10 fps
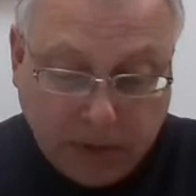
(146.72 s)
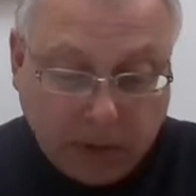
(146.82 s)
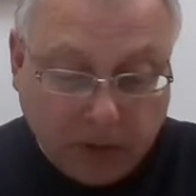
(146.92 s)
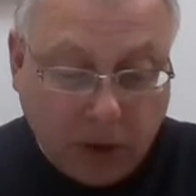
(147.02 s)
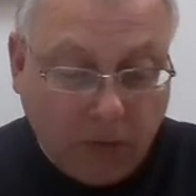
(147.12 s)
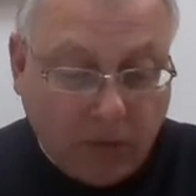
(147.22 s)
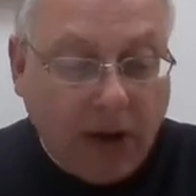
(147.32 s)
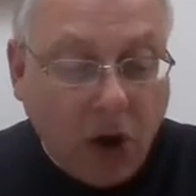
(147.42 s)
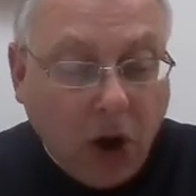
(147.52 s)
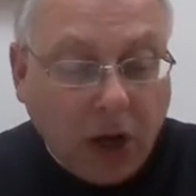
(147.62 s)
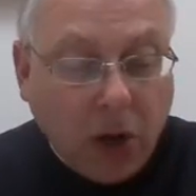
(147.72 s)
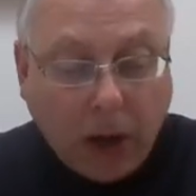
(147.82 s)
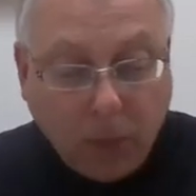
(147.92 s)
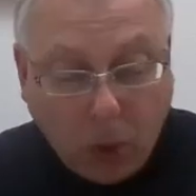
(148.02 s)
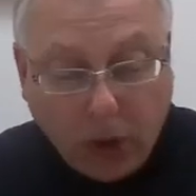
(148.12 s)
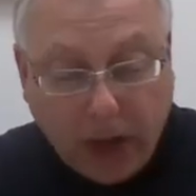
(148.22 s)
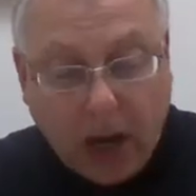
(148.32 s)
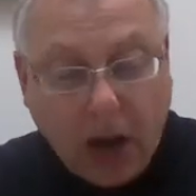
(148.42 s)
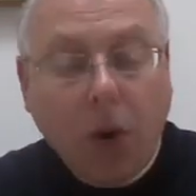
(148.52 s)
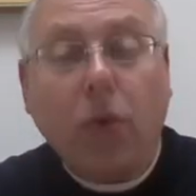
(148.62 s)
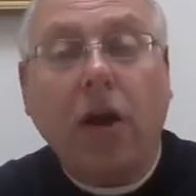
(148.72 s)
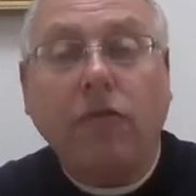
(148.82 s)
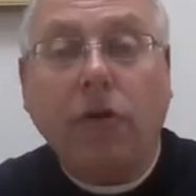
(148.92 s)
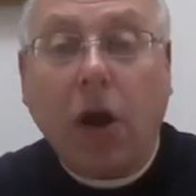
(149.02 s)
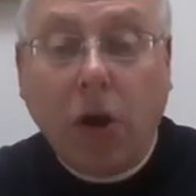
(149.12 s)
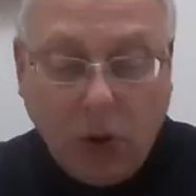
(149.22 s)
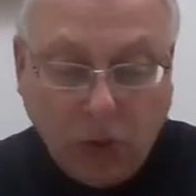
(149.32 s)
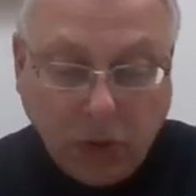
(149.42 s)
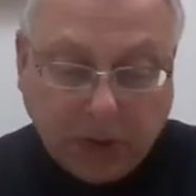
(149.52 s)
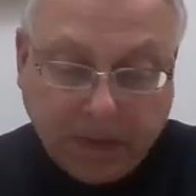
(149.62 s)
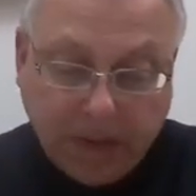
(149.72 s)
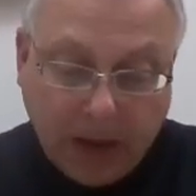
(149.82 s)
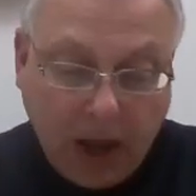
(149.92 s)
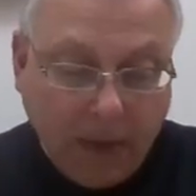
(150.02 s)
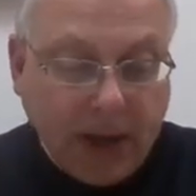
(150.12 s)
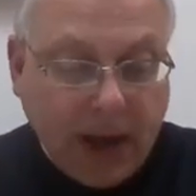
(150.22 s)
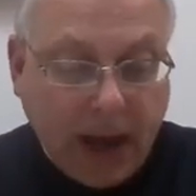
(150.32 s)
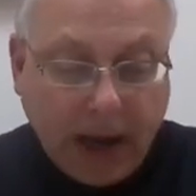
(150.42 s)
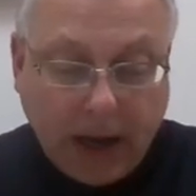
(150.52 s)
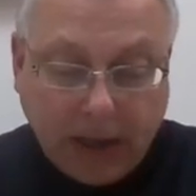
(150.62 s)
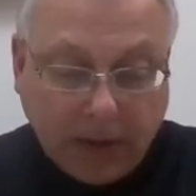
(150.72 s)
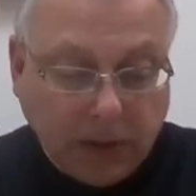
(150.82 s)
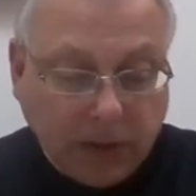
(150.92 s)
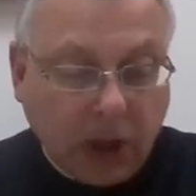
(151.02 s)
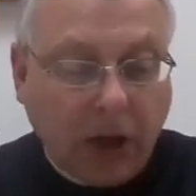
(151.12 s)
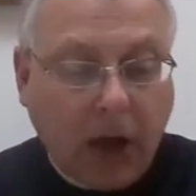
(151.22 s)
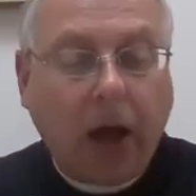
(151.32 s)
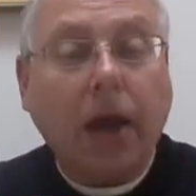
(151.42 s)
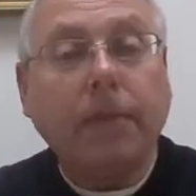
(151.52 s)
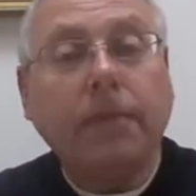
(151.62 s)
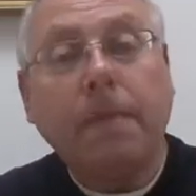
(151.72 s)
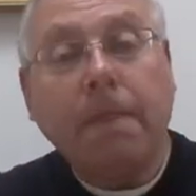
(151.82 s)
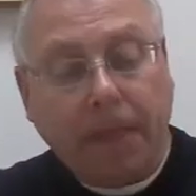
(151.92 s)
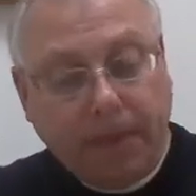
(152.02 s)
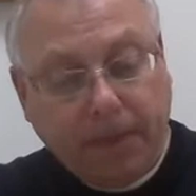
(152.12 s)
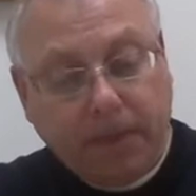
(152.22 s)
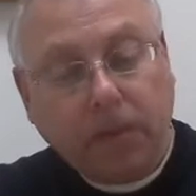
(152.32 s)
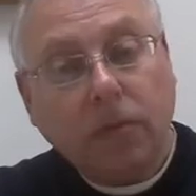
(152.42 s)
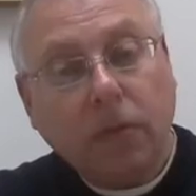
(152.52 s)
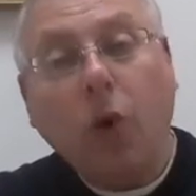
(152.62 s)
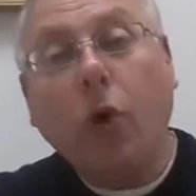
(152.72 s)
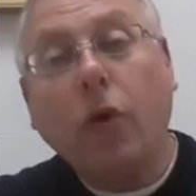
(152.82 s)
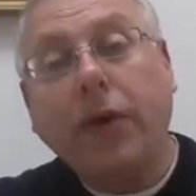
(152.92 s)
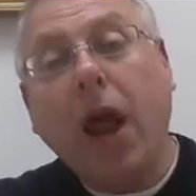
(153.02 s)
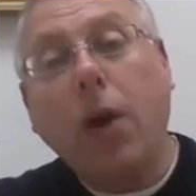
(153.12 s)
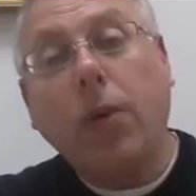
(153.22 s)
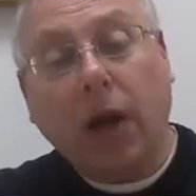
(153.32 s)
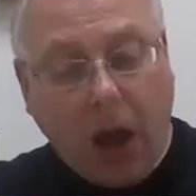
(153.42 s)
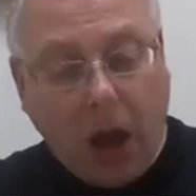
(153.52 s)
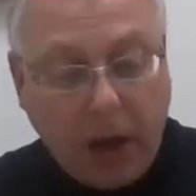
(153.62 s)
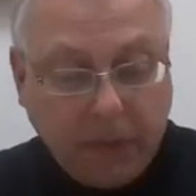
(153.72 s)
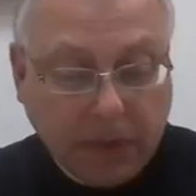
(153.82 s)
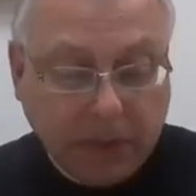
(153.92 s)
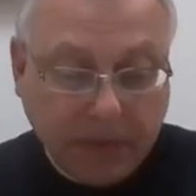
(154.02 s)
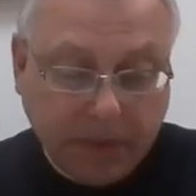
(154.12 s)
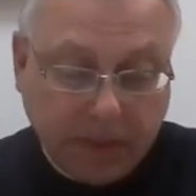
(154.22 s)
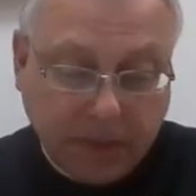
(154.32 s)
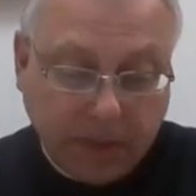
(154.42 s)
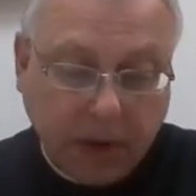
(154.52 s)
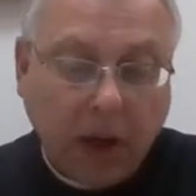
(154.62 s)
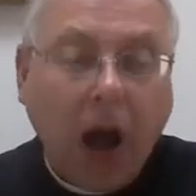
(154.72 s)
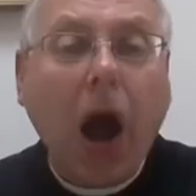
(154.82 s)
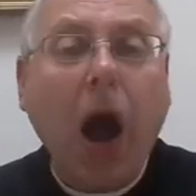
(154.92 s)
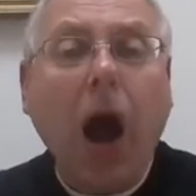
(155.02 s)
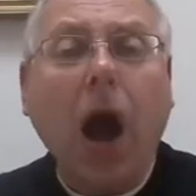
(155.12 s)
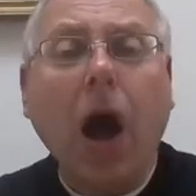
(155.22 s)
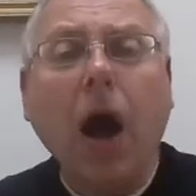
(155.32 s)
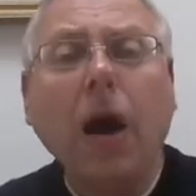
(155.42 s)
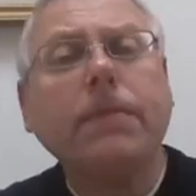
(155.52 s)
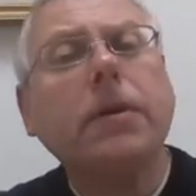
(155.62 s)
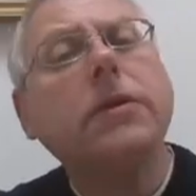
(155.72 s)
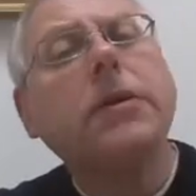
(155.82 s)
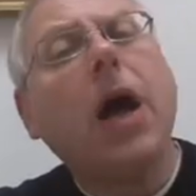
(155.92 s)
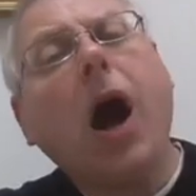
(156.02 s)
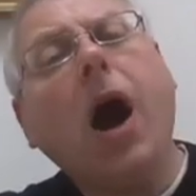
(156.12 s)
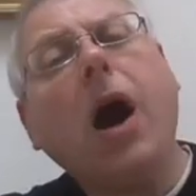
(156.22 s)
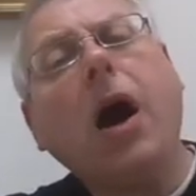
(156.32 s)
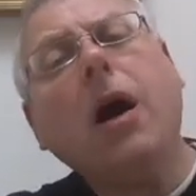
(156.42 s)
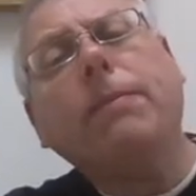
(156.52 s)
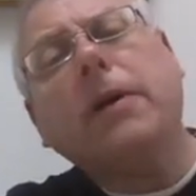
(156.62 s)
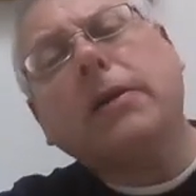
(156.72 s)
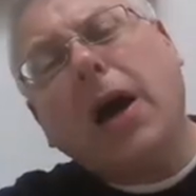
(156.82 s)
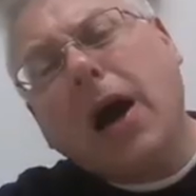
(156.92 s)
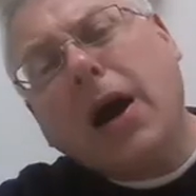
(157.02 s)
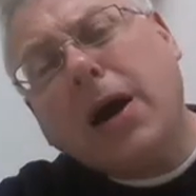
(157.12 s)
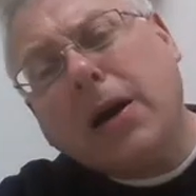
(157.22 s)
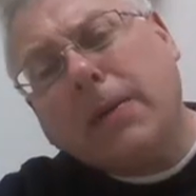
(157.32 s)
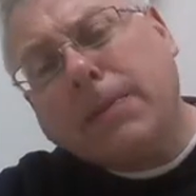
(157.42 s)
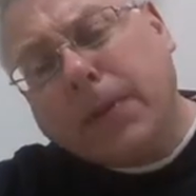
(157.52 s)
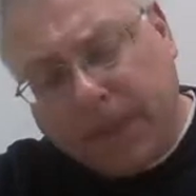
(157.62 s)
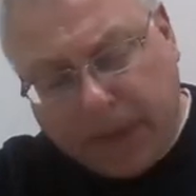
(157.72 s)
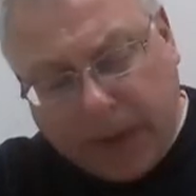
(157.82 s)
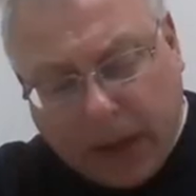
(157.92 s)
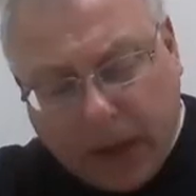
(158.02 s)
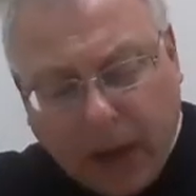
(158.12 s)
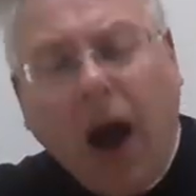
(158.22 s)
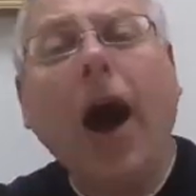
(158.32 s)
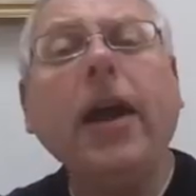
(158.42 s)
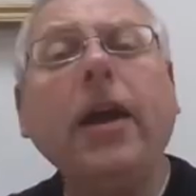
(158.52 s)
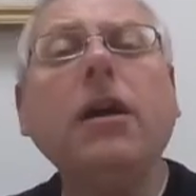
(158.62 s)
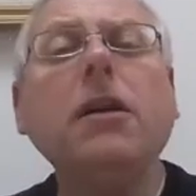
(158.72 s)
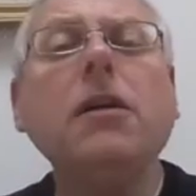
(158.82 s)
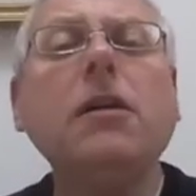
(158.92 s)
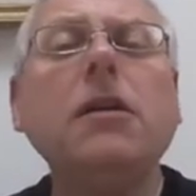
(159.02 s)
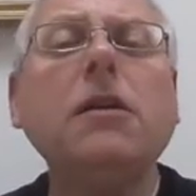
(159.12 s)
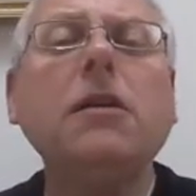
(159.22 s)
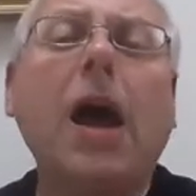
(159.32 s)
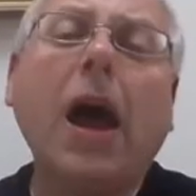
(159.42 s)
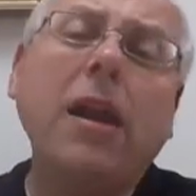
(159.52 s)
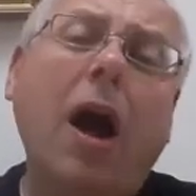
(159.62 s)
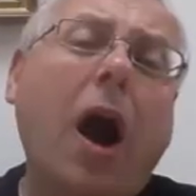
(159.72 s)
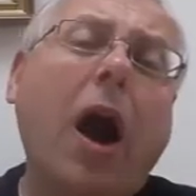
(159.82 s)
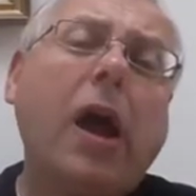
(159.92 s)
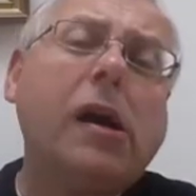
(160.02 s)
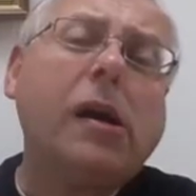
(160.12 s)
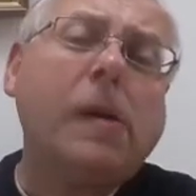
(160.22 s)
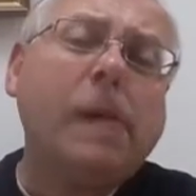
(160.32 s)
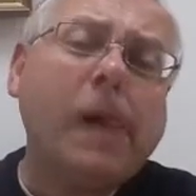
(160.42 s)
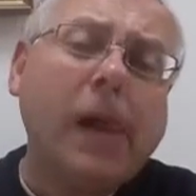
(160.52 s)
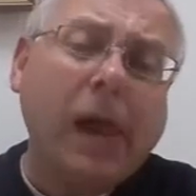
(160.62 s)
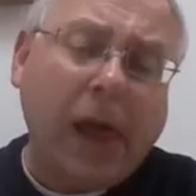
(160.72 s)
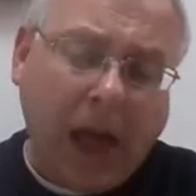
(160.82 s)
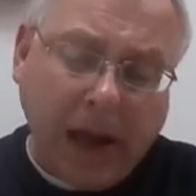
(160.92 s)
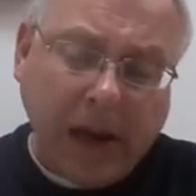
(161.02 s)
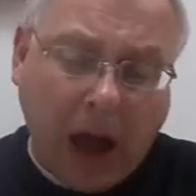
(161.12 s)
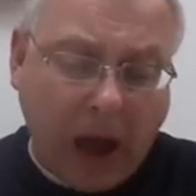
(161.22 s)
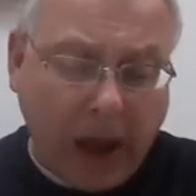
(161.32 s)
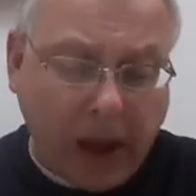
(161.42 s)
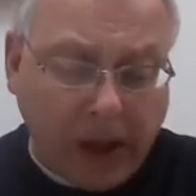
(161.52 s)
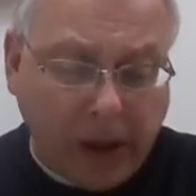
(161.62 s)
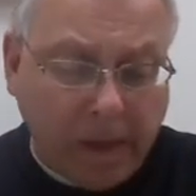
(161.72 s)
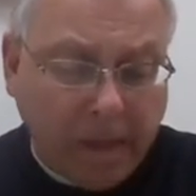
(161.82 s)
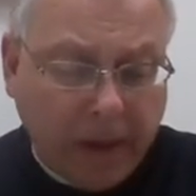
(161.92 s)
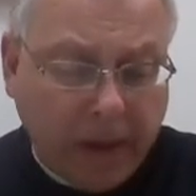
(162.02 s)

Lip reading: So very early one morning we arose and began to climb. All day we climbed, up and up and up, higher and higher and higher,